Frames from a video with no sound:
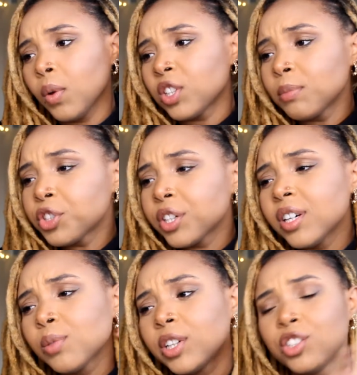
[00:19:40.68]
which I'm sure
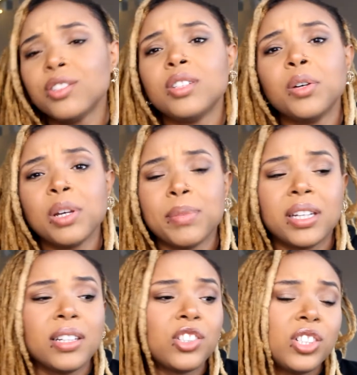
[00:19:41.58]
is what she's doing
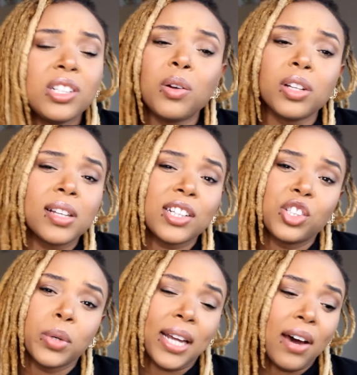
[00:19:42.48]
because she don't look like
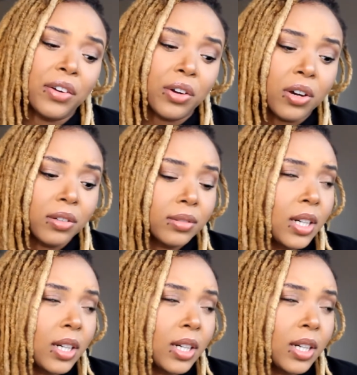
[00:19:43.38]
she work out at all.